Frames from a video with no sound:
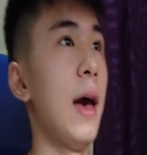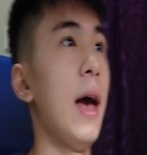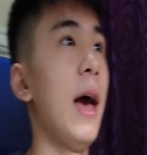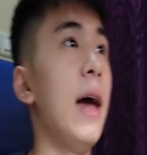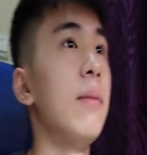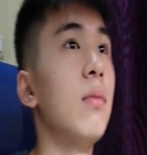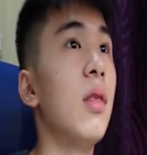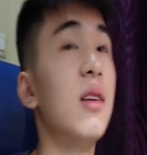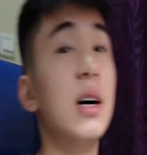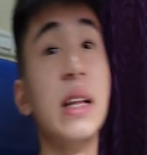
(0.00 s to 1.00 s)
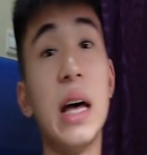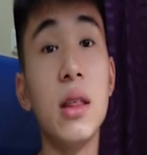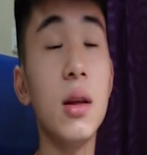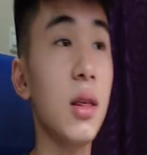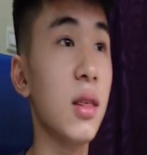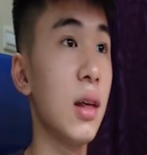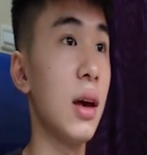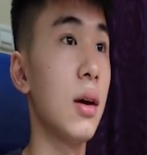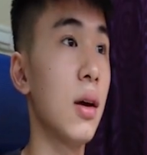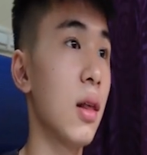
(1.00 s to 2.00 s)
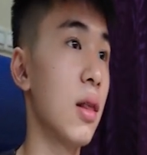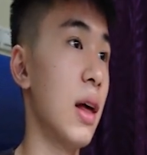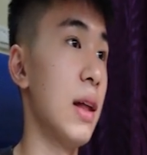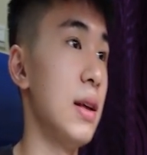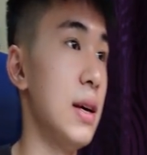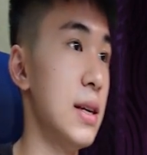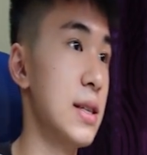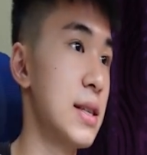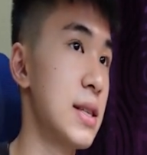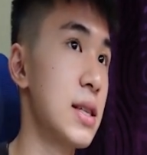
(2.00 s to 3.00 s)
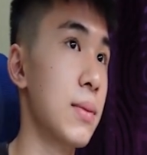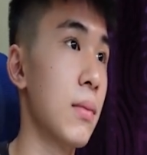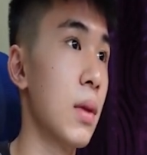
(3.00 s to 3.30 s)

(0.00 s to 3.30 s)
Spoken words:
And the another thing that is,